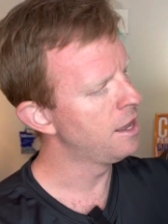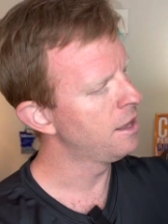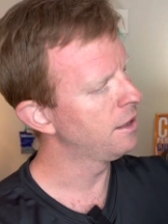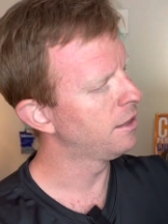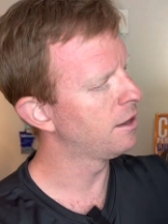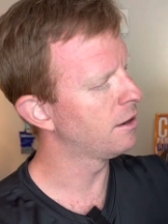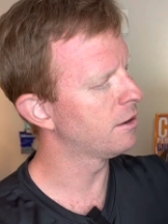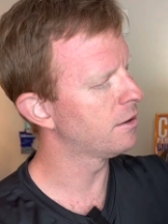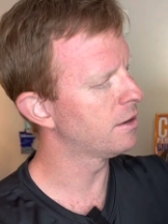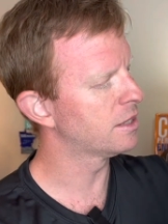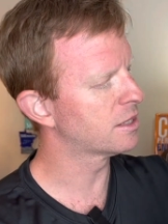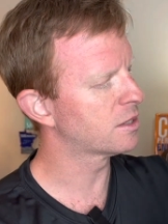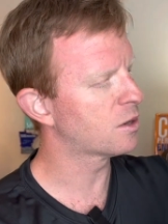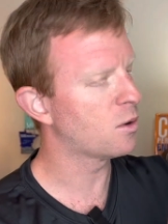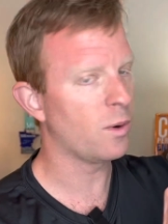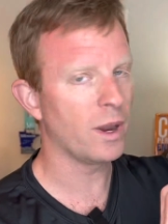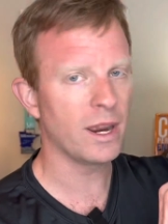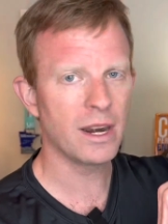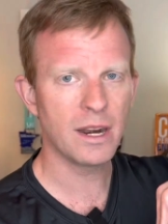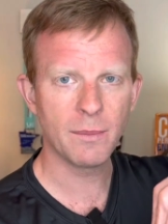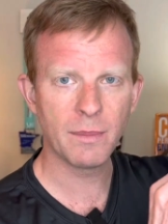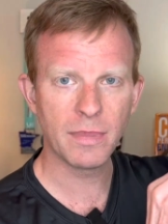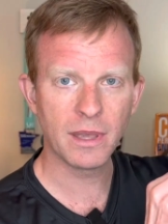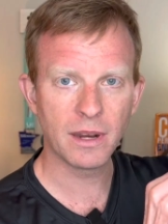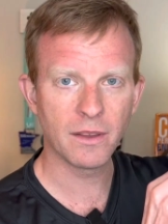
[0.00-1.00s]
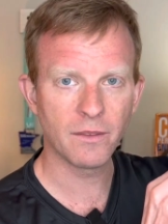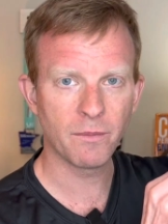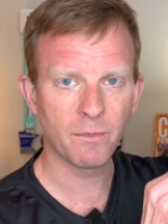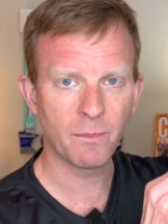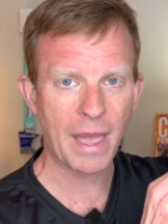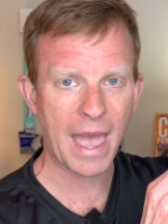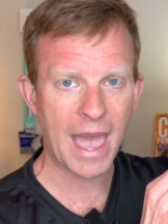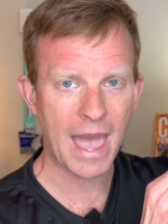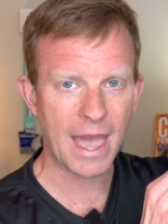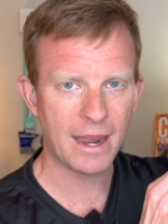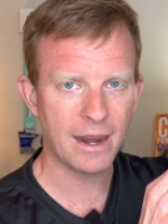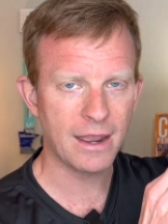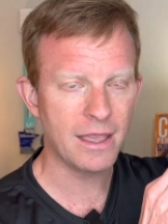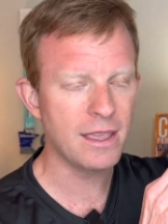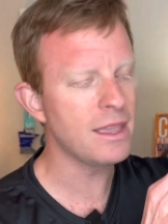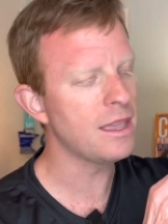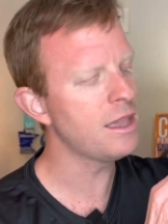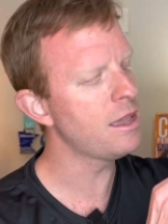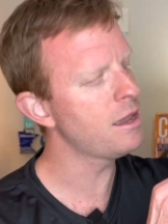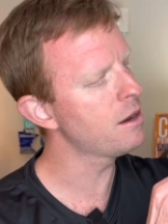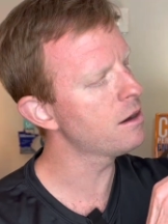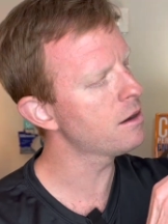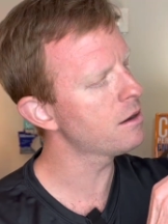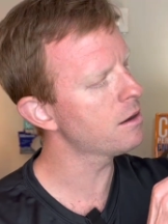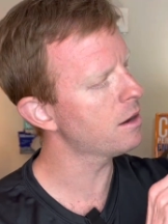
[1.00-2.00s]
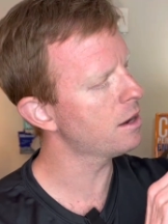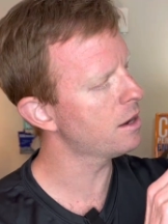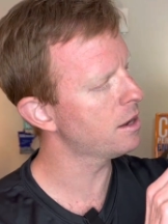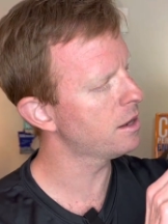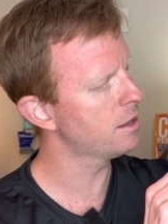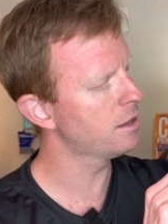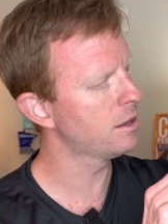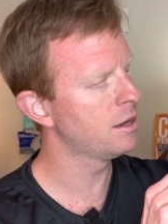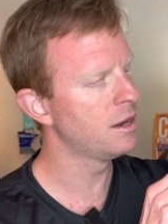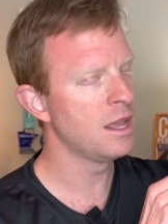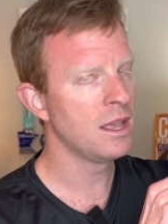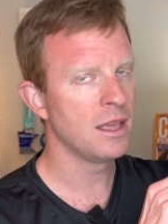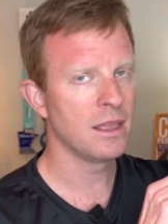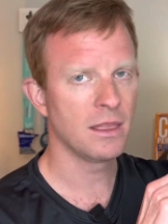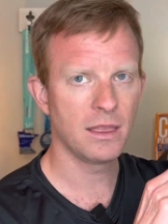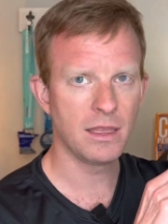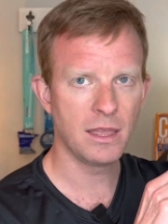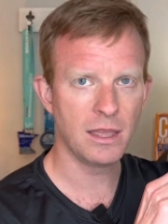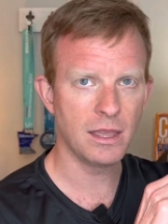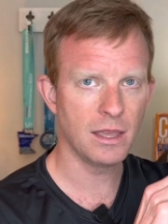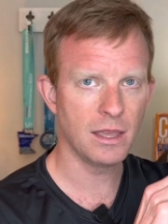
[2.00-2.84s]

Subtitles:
There is quite a bit of padding here on the